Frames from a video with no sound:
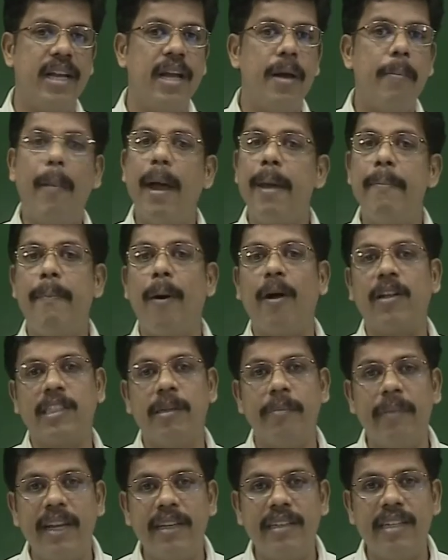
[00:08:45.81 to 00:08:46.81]
My
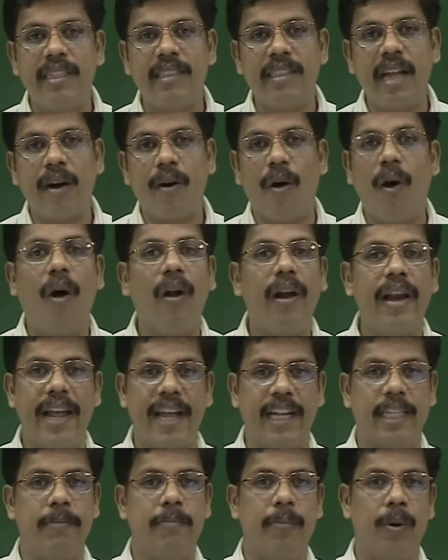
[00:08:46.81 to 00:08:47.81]
possibilities are all
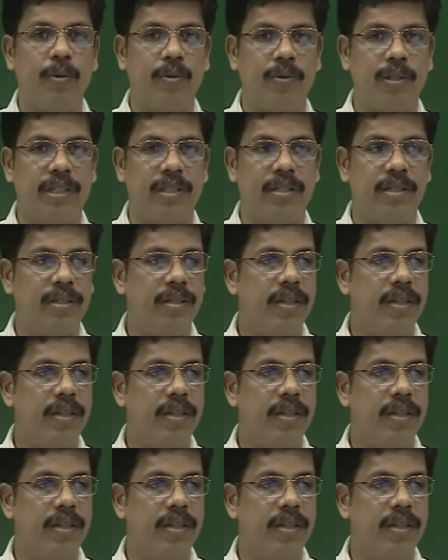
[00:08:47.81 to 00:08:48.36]
exposed.